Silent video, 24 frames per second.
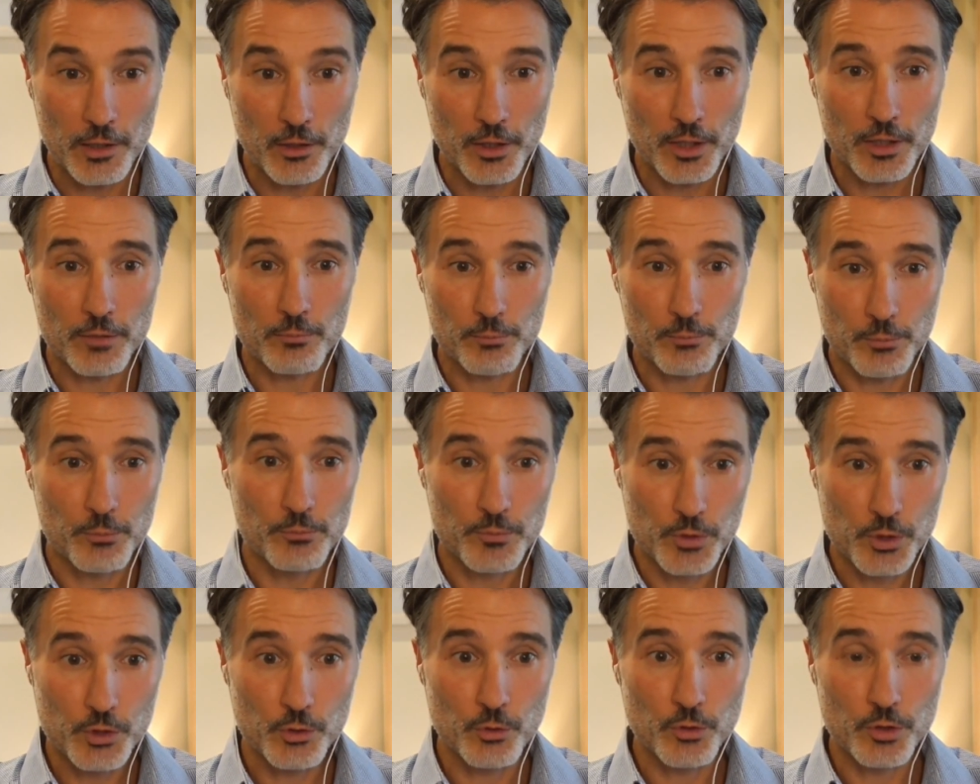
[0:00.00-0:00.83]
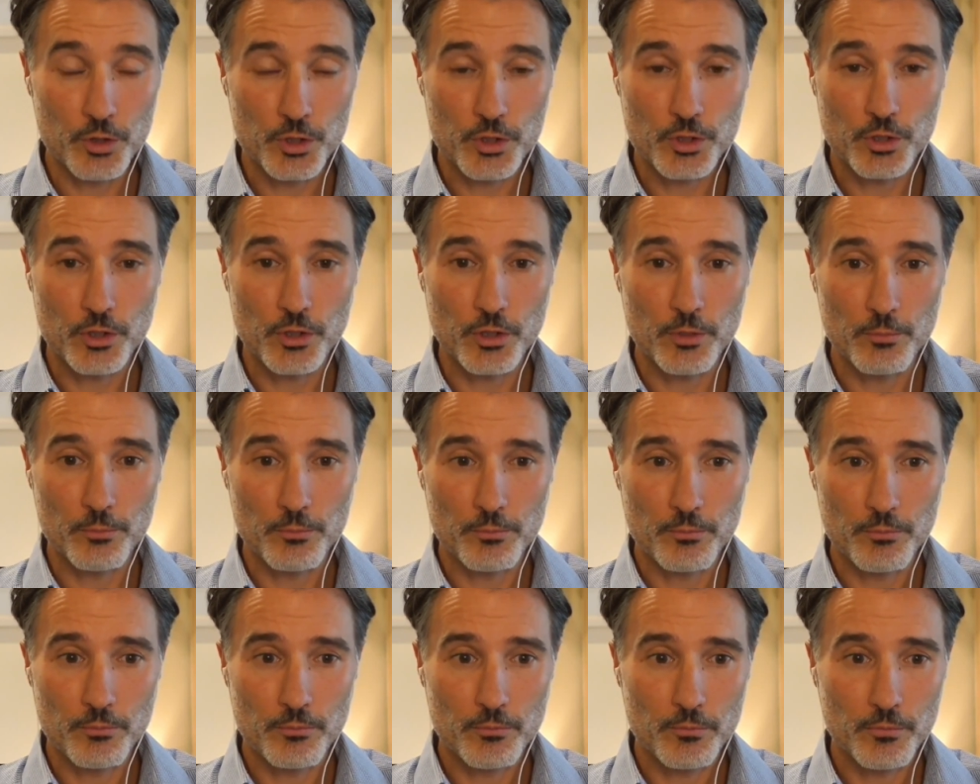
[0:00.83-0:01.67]
like shorter
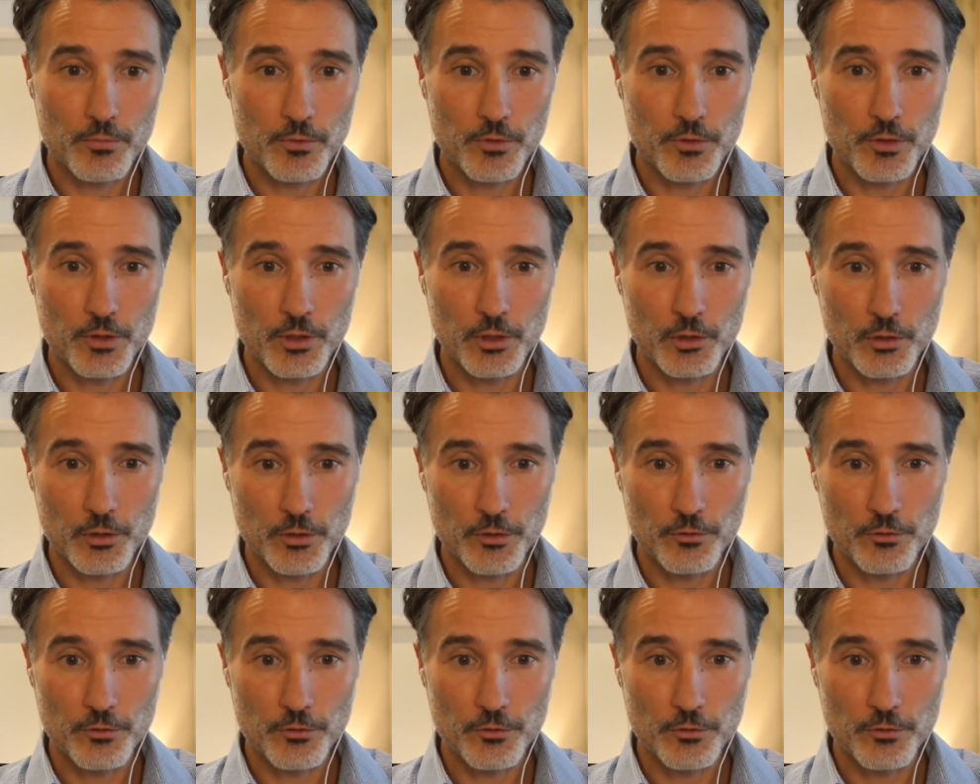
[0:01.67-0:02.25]
term than a lot